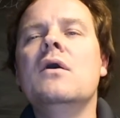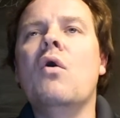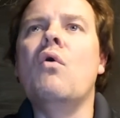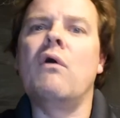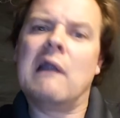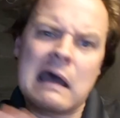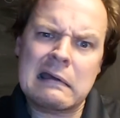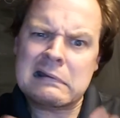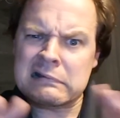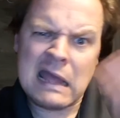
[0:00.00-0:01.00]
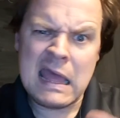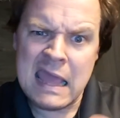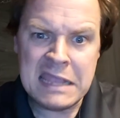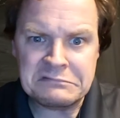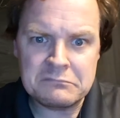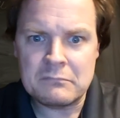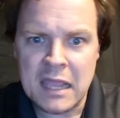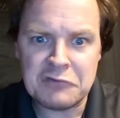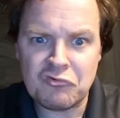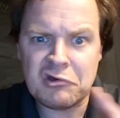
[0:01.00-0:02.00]
or, I hate
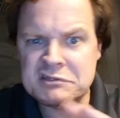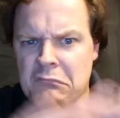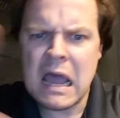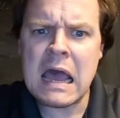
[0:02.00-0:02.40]
Android, so,